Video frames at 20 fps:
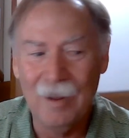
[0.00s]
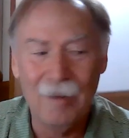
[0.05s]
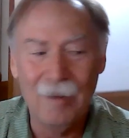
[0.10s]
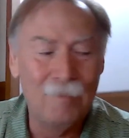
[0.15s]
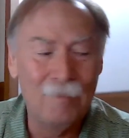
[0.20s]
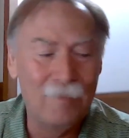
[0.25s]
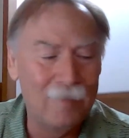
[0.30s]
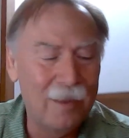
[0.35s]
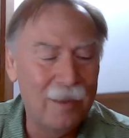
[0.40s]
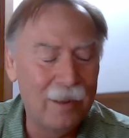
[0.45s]

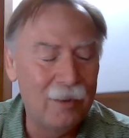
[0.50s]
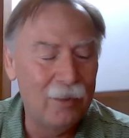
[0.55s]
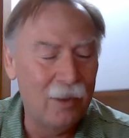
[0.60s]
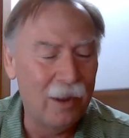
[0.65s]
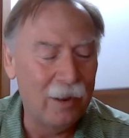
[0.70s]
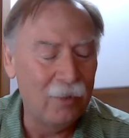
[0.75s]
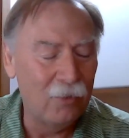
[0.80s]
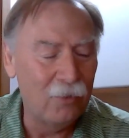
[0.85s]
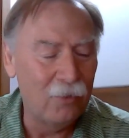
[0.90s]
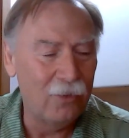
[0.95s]
yeah,
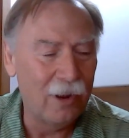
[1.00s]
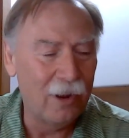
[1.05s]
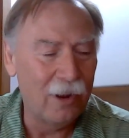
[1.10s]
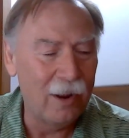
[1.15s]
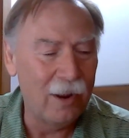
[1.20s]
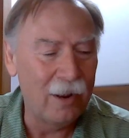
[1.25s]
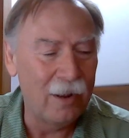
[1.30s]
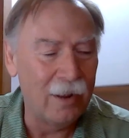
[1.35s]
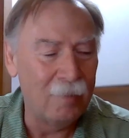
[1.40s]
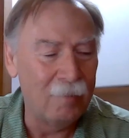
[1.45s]
that's
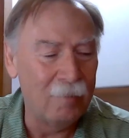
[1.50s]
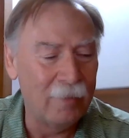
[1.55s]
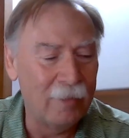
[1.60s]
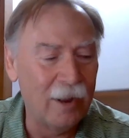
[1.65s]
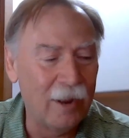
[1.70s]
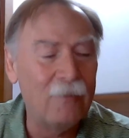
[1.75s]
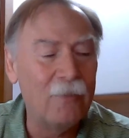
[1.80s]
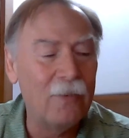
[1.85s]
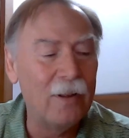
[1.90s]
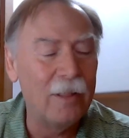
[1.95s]
a
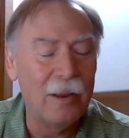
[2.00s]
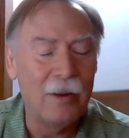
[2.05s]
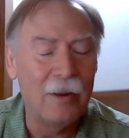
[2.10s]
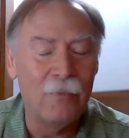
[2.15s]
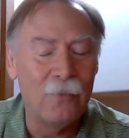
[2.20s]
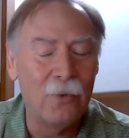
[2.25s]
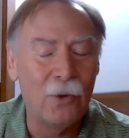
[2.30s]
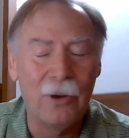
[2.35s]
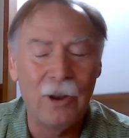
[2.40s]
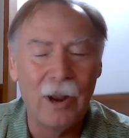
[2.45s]

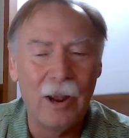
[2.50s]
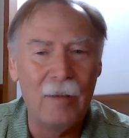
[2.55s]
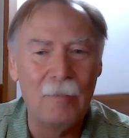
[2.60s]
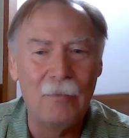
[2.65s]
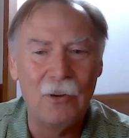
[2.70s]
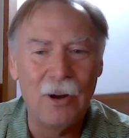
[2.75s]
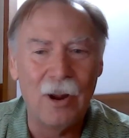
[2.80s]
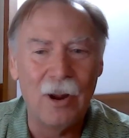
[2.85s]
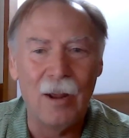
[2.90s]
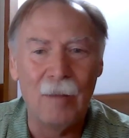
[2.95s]
definitely a
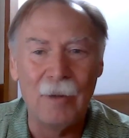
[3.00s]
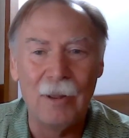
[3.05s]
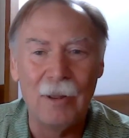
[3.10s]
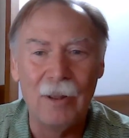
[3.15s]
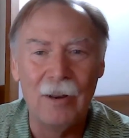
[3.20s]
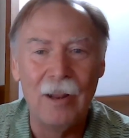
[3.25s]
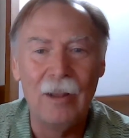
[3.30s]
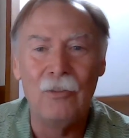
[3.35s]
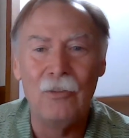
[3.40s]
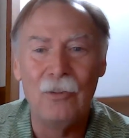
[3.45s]
full-time job,
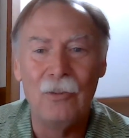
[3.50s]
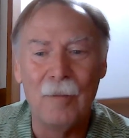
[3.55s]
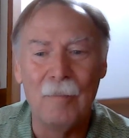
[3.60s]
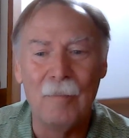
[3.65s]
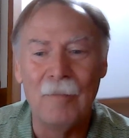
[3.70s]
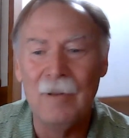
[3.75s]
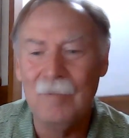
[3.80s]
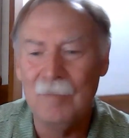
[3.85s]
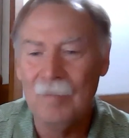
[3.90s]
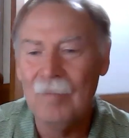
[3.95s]
and then
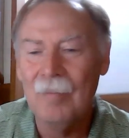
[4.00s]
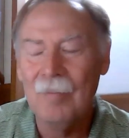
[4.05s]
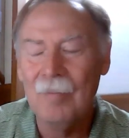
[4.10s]
some.